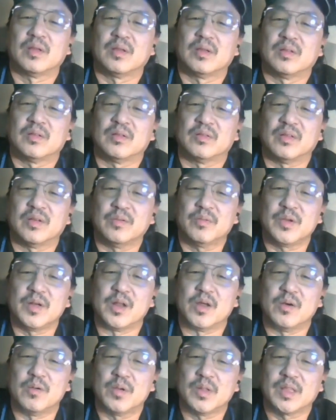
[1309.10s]
Does anyone
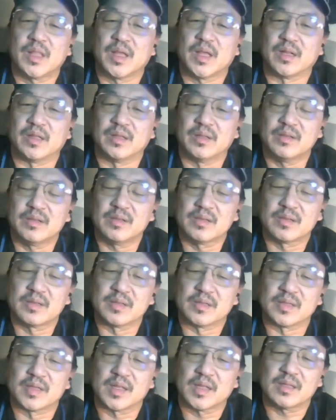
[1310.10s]
know what that is?
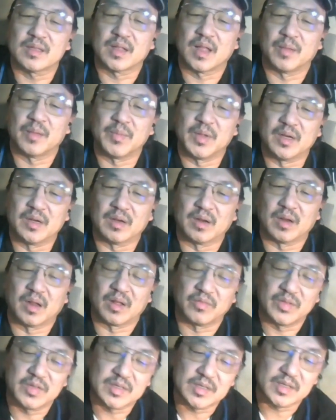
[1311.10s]
Is that, I mean,
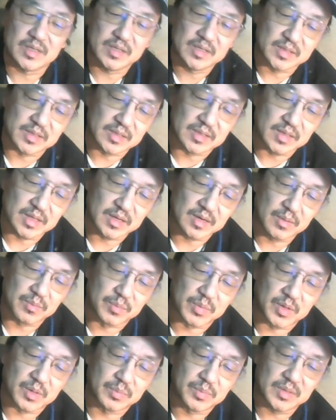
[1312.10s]
obviously, is it there on
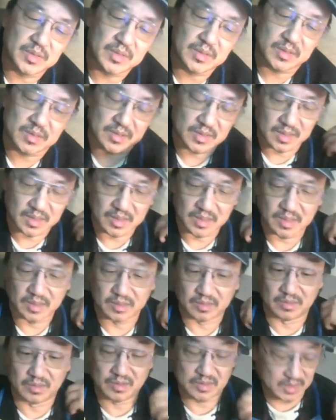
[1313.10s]
purpose? Looks